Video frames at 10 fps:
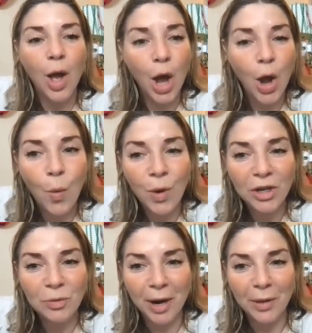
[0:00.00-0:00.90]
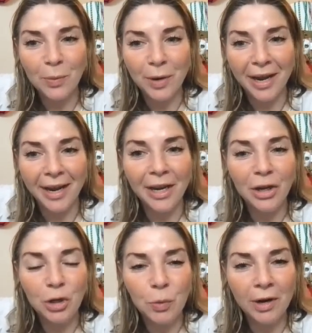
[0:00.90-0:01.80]
Oh, which by the way,
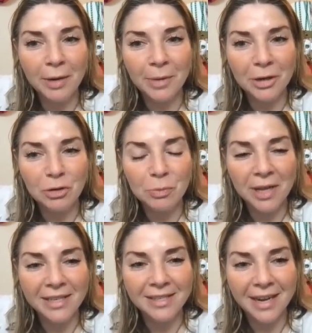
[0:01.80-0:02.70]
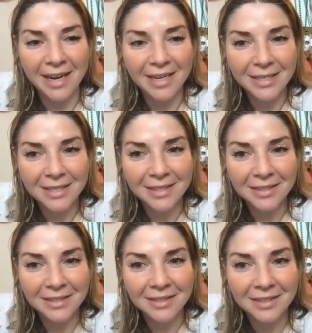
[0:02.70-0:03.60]
you were in my dream last night.
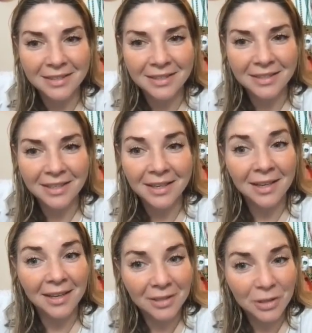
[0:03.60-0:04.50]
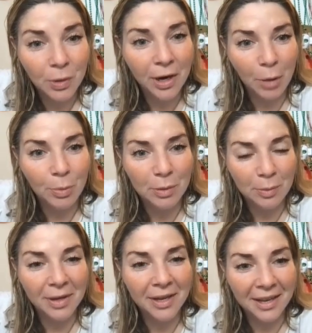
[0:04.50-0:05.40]
Oh, I you hope I was
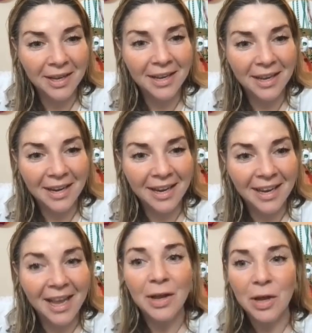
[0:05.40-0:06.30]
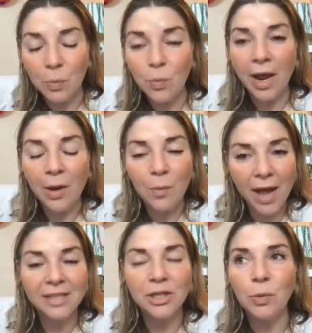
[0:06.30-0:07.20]
fun. It it
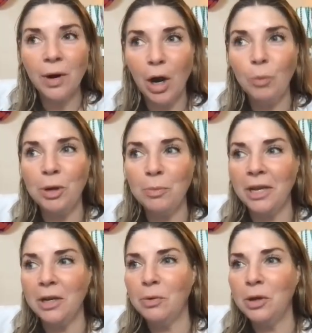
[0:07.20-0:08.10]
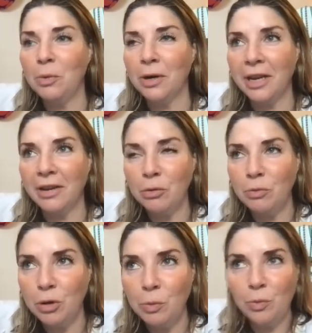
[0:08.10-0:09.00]
was. You were helping me. You you were getting
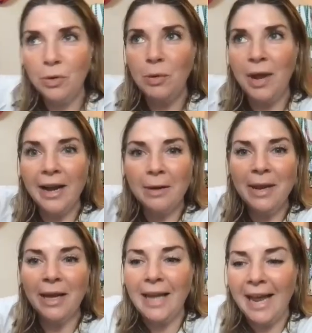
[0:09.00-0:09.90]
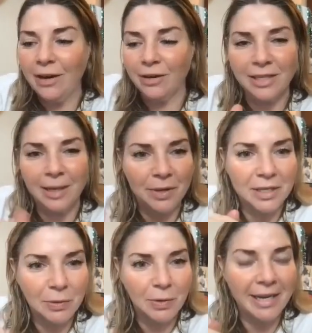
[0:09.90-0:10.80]
you, you handed me a light or
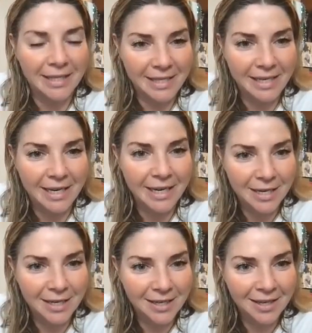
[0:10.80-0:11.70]
something so I could see.